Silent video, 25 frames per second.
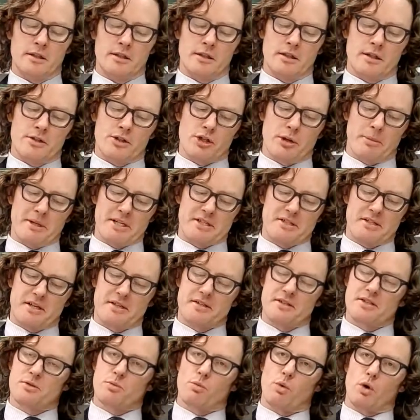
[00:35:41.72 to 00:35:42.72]
Topic 6
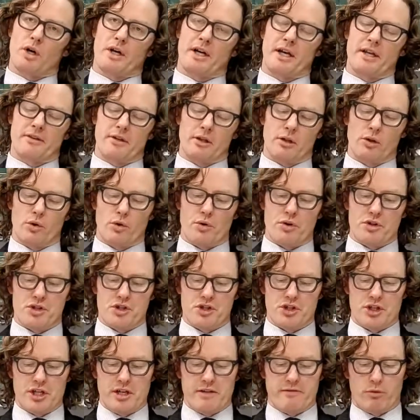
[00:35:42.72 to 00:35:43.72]
is what can the law
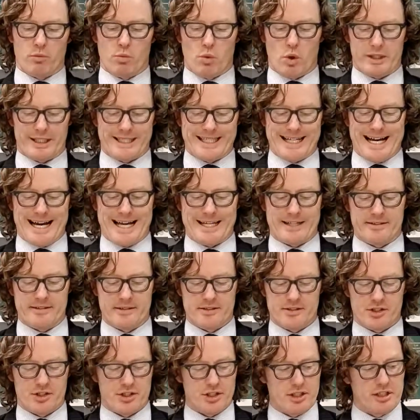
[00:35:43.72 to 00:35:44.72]
achieve and what can't it
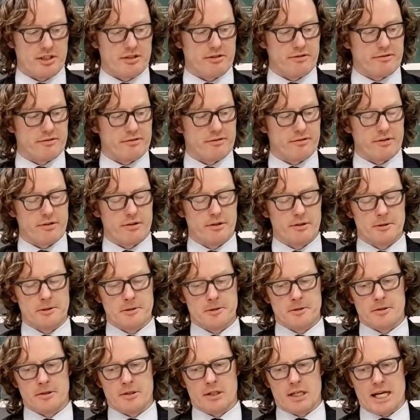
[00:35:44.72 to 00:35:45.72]
achieve?
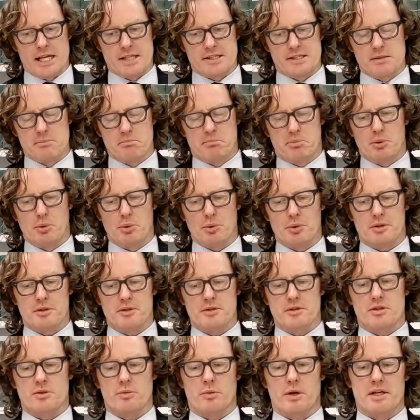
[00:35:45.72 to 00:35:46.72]
It's important
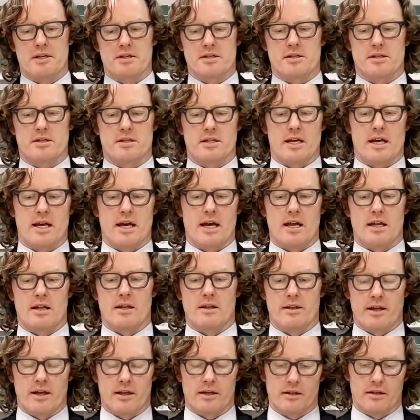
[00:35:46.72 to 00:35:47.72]
to understand
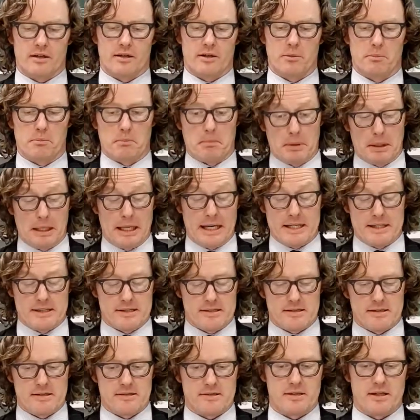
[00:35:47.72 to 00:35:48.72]
that
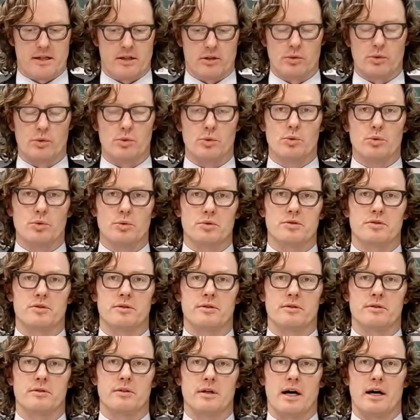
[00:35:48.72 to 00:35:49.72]
complaints, as they're called
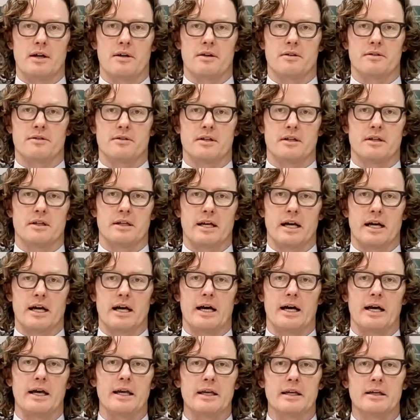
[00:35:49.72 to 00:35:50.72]
under the
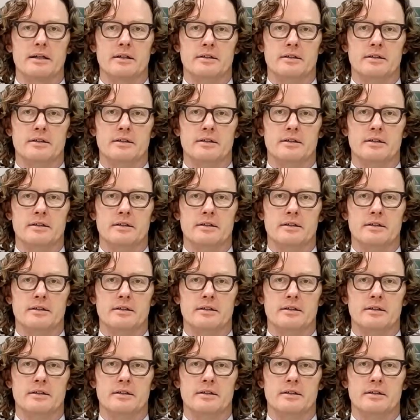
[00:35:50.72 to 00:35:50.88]
DDA,